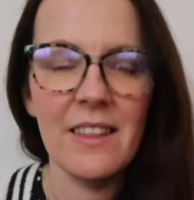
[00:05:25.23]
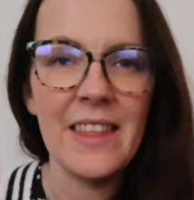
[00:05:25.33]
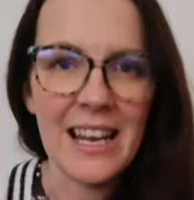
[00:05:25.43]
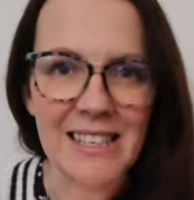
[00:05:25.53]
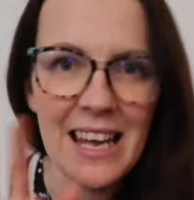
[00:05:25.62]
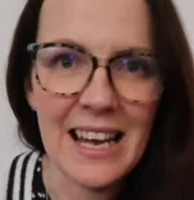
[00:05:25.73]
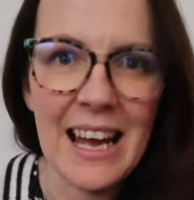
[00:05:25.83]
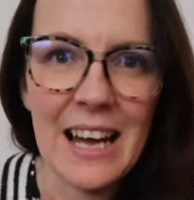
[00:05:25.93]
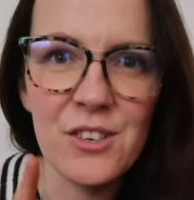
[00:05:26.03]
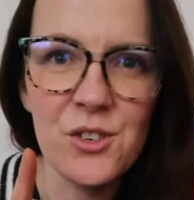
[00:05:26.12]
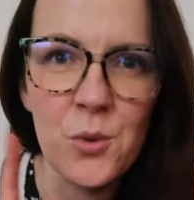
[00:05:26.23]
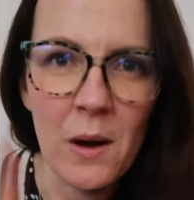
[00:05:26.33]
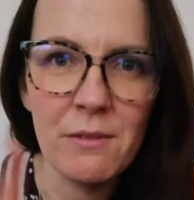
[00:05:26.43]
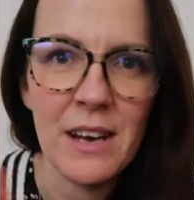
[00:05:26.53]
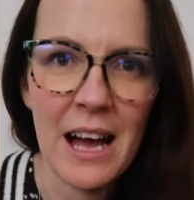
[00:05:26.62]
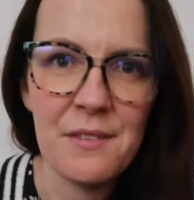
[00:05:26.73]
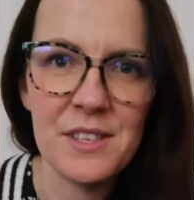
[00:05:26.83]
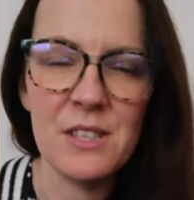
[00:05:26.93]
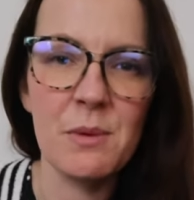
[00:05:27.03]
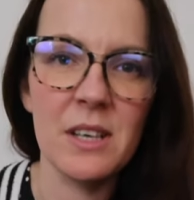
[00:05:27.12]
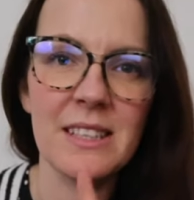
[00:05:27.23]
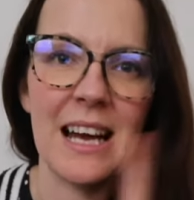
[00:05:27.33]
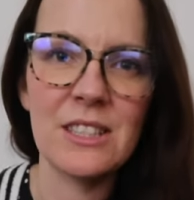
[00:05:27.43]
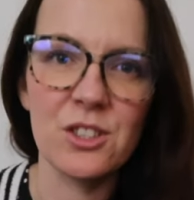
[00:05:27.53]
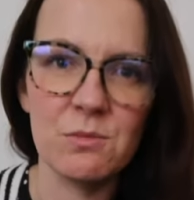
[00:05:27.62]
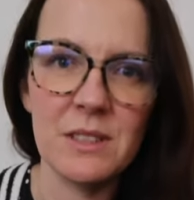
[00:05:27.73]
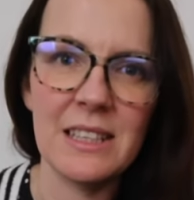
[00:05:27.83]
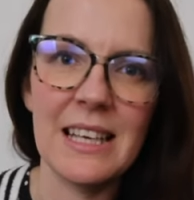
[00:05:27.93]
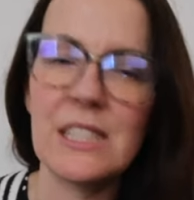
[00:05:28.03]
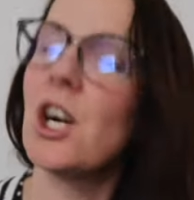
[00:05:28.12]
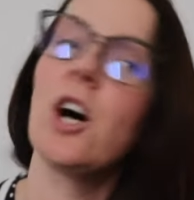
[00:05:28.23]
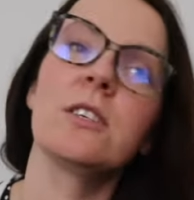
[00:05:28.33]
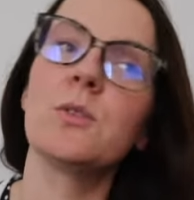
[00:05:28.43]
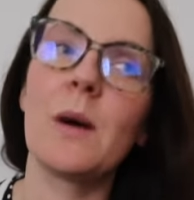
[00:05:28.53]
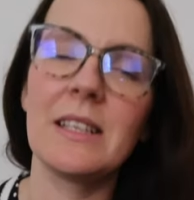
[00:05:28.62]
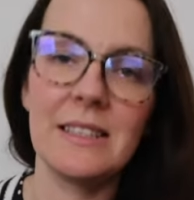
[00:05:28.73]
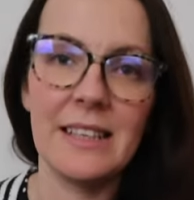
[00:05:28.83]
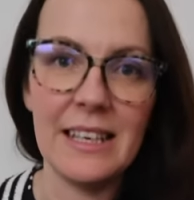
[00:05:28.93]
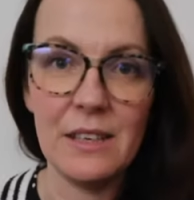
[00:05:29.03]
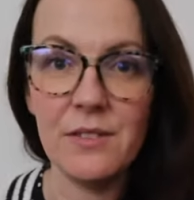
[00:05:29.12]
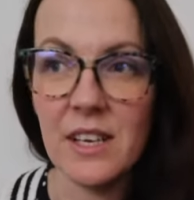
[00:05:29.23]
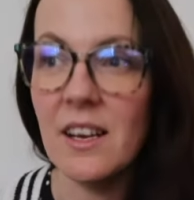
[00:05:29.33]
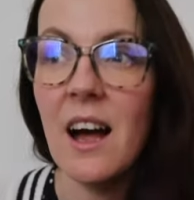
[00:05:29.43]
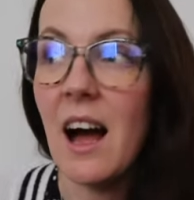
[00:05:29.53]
I had 12 and a half sins, because I had something later on as well in the evening,